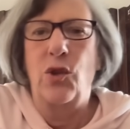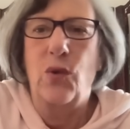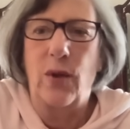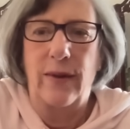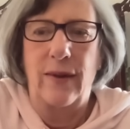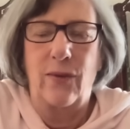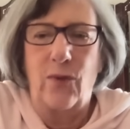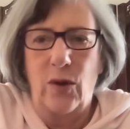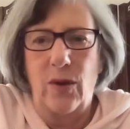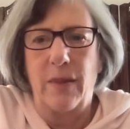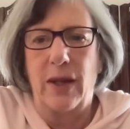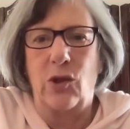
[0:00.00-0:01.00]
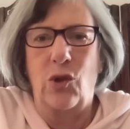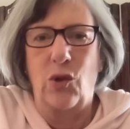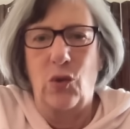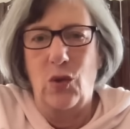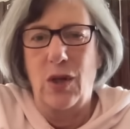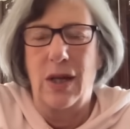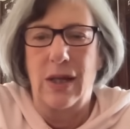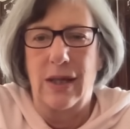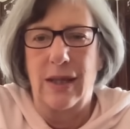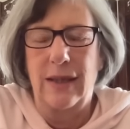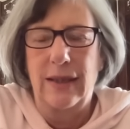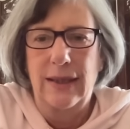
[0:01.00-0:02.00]
choices. Very much your
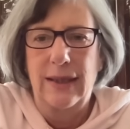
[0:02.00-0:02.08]
card.